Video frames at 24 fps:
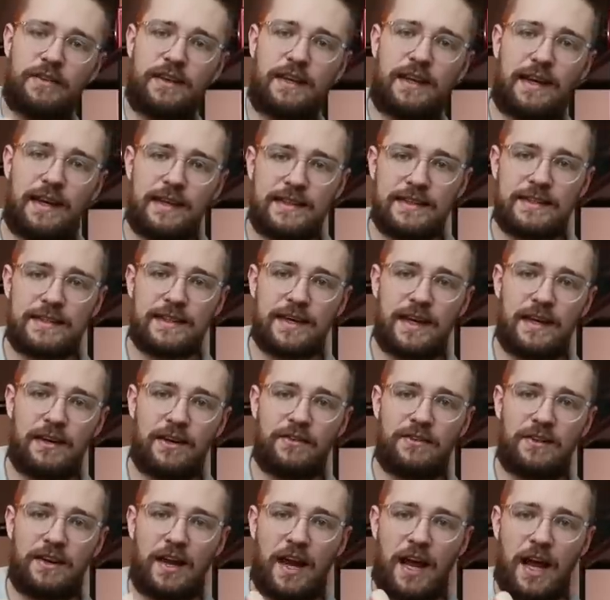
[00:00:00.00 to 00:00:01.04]
the inside
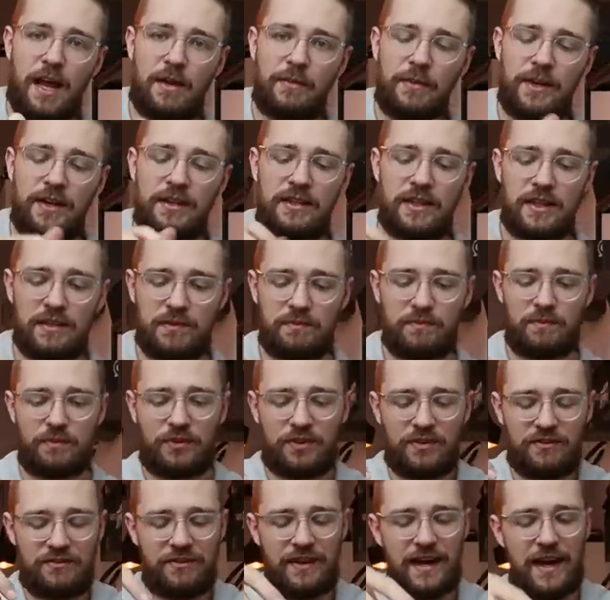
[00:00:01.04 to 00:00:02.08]
of the helmet that
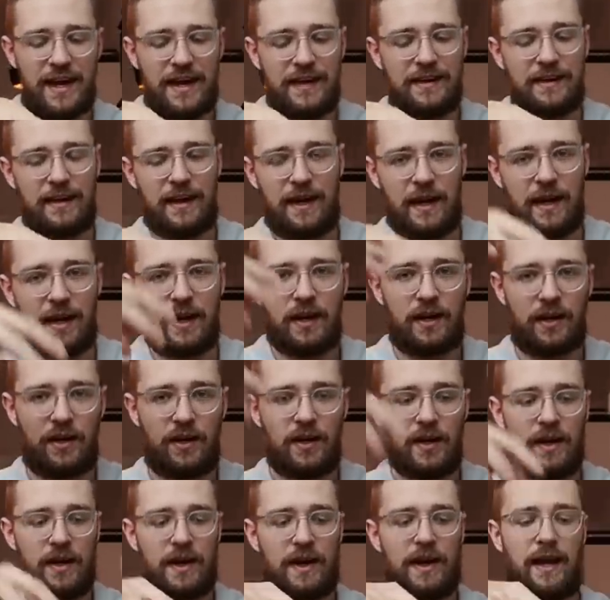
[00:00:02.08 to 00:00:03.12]
provide air